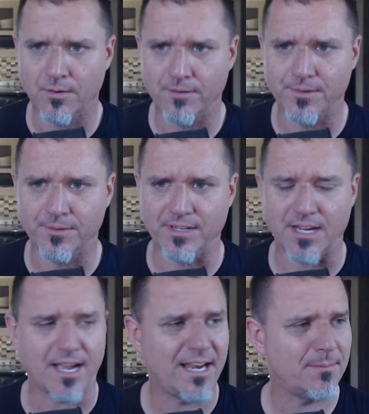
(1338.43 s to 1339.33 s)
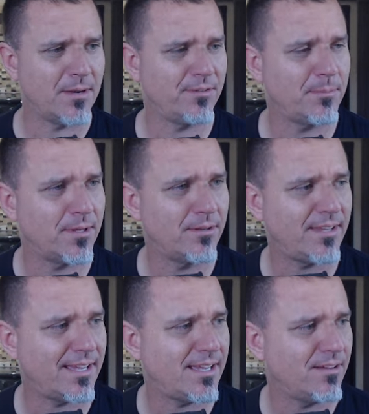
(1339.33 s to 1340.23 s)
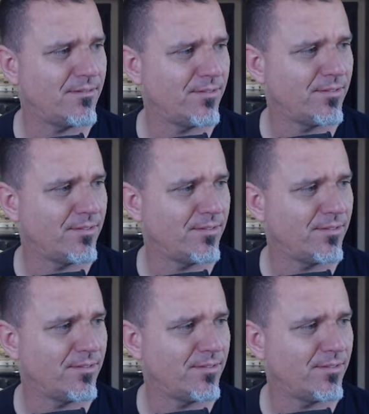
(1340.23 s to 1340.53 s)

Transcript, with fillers: or if it was an item I was supposed to have